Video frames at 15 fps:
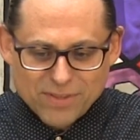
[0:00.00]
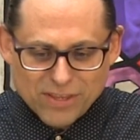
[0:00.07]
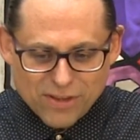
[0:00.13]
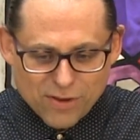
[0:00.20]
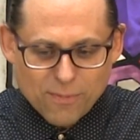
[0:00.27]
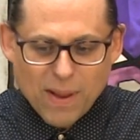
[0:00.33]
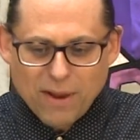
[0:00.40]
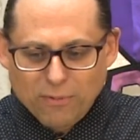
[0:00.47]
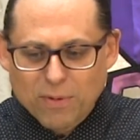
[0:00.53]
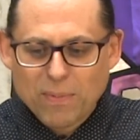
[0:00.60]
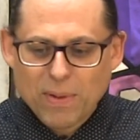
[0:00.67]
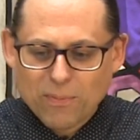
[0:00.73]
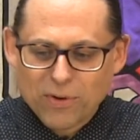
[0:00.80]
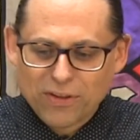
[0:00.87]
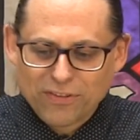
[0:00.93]
You might
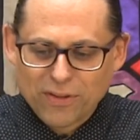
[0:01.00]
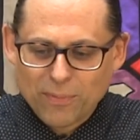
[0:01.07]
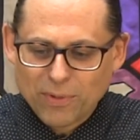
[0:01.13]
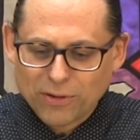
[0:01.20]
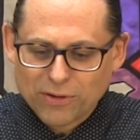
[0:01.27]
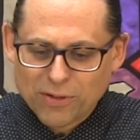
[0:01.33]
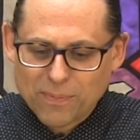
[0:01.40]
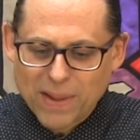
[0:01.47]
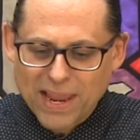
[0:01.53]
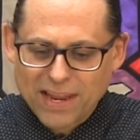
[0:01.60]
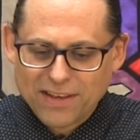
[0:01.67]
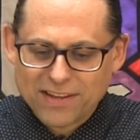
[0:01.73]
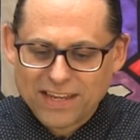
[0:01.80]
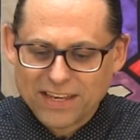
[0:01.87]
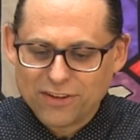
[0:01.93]
remember a similar
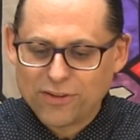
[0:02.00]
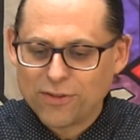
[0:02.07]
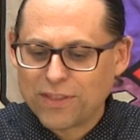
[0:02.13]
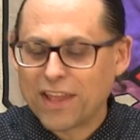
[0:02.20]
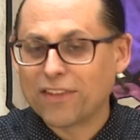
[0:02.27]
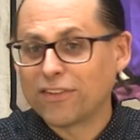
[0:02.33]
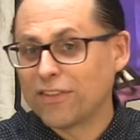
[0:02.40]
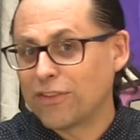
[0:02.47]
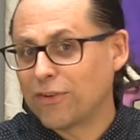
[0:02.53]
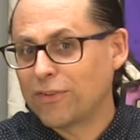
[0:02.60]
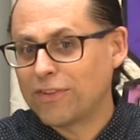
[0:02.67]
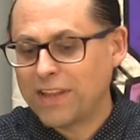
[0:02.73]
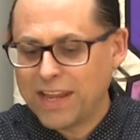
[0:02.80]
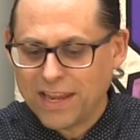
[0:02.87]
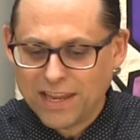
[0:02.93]
debate in
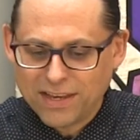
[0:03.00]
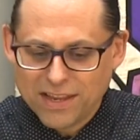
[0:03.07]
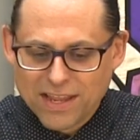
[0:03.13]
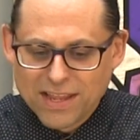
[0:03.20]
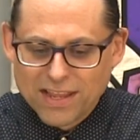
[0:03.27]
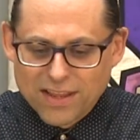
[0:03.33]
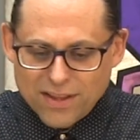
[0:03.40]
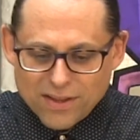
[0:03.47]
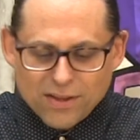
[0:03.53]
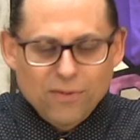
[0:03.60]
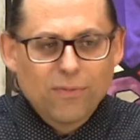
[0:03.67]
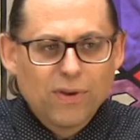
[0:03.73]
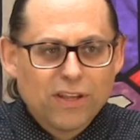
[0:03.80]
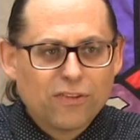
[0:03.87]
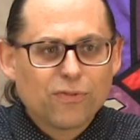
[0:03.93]
2013,
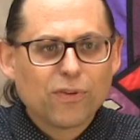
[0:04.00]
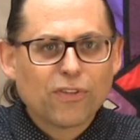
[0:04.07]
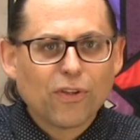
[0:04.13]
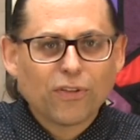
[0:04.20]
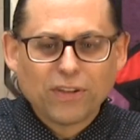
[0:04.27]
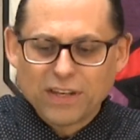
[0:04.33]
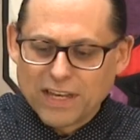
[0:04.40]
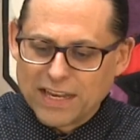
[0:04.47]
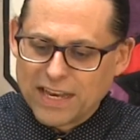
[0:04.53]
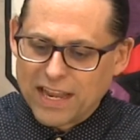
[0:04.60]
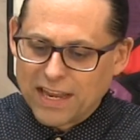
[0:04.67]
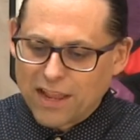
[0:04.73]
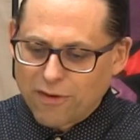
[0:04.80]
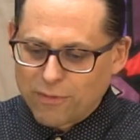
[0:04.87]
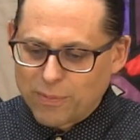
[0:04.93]
which resulted in
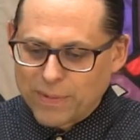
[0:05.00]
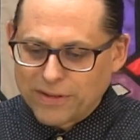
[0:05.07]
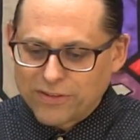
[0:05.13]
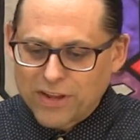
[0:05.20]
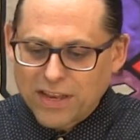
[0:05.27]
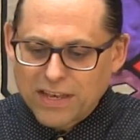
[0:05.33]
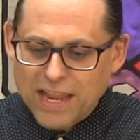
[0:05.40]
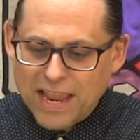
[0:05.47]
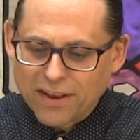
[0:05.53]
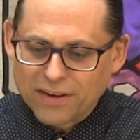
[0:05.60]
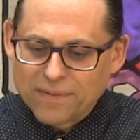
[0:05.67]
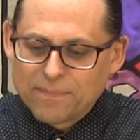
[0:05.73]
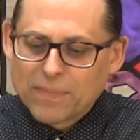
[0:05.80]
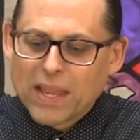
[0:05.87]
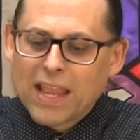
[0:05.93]
a government shutdown.
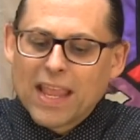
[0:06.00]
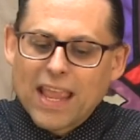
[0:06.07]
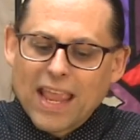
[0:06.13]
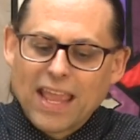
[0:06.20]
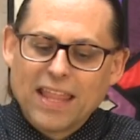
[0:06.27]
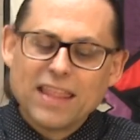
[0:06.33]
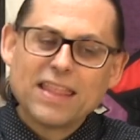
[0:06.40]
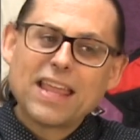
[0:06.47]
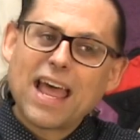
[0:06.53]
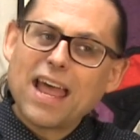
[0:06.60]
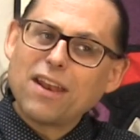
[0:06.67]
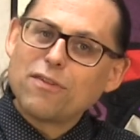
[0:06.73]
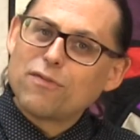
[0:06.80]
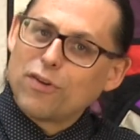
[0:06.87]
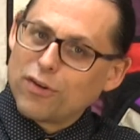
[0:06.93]
In
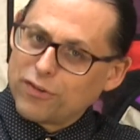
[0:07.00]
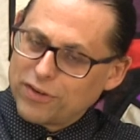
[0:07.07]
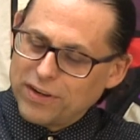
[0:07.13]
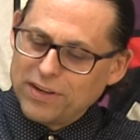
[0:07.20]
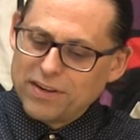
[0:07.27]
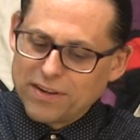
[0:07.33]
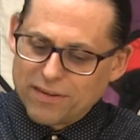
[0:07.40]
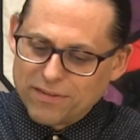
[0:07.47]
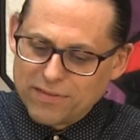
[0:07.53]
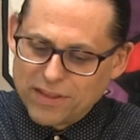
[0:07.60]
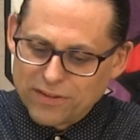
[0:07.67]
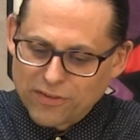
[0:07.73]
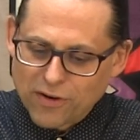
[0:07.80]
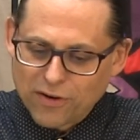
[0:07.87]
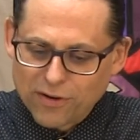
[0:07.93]
that version of
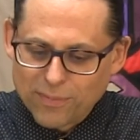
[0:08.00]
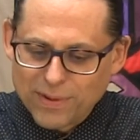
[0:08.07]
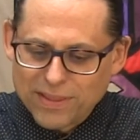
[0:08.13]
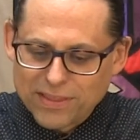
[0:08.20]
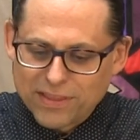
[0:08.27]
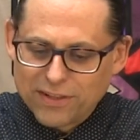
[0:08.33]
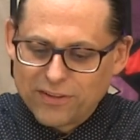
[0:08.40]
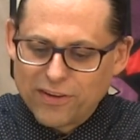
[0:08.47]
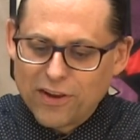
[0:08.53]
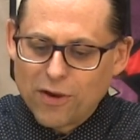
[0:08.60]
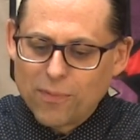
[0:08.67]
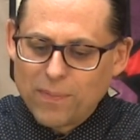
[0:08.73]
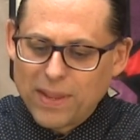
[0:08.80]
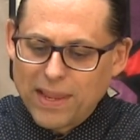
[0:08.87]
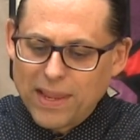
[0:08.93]
this argument, the
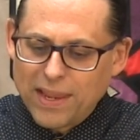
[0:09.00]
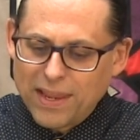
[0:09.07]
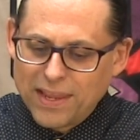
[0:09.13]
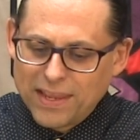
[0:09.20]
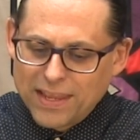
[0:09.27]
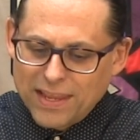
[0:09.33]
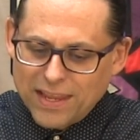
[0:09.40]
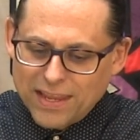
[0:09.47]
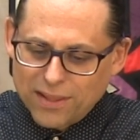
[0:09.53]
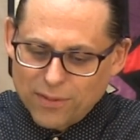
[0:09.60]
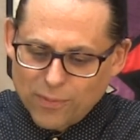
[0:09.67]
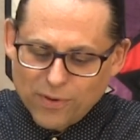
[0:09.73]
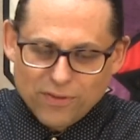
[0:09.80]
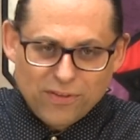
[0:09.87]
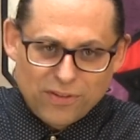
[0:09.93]
GOP, in the
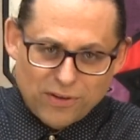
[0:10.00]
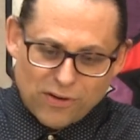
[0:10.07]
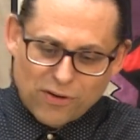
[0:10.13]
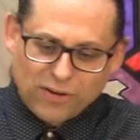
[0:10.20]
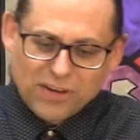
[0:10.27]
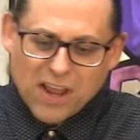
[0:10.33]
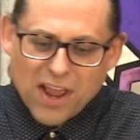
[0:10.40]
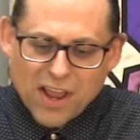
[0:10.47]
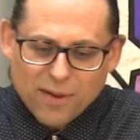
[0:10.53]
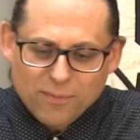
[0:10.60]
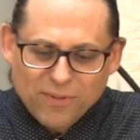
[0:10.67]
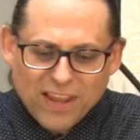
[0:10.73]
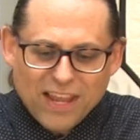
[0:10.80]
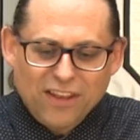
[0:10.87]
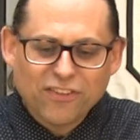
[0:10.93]
words of the New York
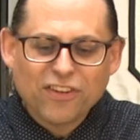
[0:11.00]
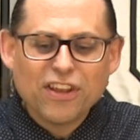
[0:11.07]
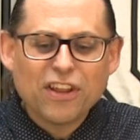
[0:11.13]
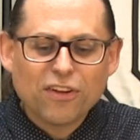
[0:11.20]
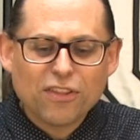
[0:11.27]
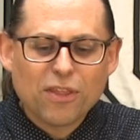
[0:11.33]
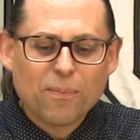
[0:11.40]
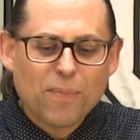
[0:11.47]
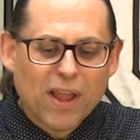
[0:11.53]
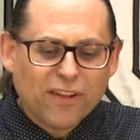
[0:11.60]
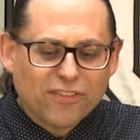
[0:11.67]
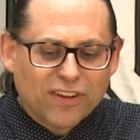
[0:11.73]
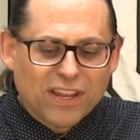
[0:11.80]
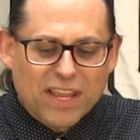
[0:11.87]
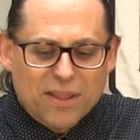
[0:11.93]
Times, engineered the
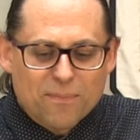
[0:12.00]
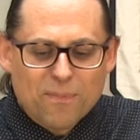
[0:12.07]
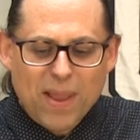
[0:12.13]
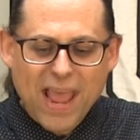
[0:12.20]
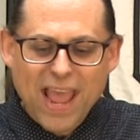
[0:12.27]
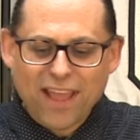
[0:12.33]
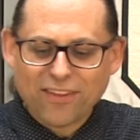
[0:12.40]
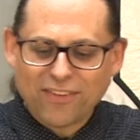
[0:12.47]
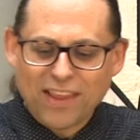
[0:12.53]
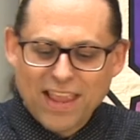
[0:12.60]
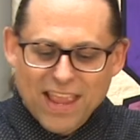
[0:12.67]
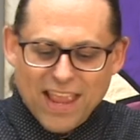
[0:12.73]
budget impasse